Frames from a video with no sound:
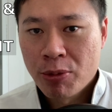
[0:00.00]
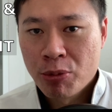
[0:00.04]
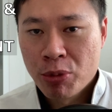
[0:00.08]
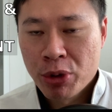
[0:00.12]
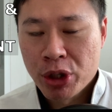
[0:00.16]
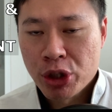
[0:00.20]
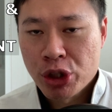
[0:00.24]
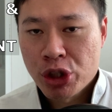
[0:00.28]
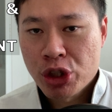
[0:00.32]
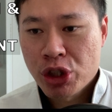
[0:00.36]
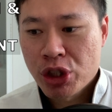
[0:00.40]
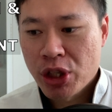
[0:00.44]

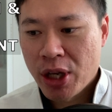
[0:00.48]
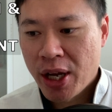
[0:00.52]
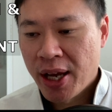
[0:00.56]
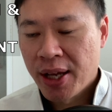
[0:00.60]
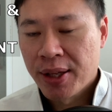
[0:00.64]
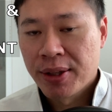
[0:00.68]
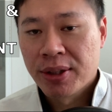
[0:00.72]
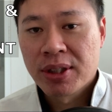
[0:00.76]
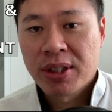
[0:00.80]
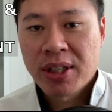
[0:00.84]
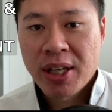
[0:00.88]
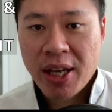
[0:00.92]
rich
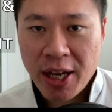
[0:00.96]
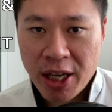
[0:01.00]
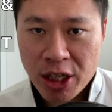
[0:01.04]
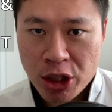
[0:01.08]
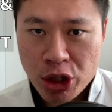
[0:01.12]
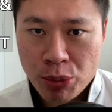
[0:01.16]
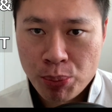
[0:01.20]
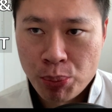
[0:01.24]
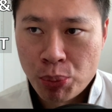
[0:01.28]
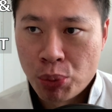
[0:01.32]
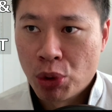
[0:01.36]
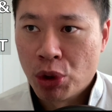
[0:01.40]
and
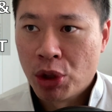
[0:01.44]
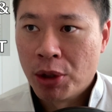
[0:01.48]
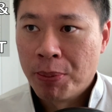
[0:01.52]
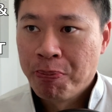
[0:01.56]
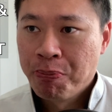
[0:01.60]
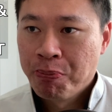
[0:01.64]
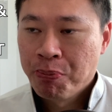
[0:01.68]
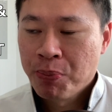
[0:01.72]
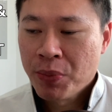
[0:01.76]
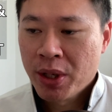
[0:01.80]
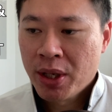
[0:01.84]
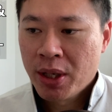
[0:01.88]
cash poor.
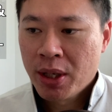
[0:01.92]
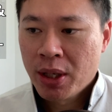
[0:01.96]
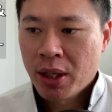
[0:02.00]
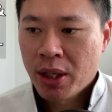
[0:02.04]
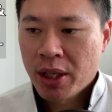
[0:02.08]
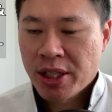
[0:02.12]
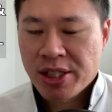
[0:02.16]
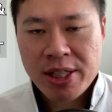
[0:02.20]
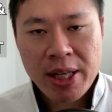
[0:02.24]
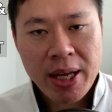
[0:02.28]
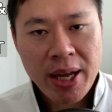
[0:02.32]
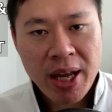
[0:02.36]

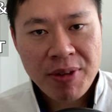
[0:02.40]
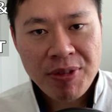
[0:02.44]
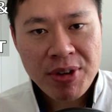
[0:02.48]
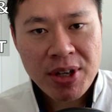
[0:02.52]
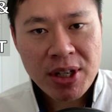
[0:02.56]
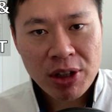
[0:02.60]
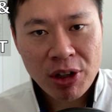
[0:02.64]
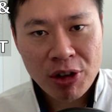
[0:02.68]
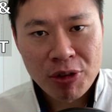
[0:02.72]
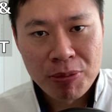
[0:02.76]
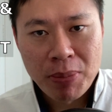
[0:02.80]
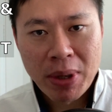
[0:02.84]
It's like having a
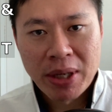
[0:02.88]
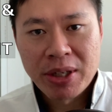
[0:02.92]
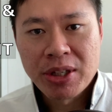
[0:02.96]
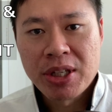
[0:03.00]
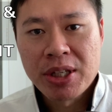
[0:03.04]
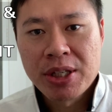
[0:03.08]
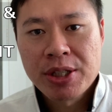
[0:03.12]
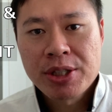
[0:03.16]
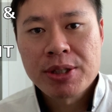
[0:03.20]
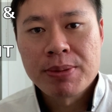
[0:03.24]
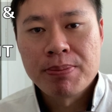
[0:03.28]
lot of monies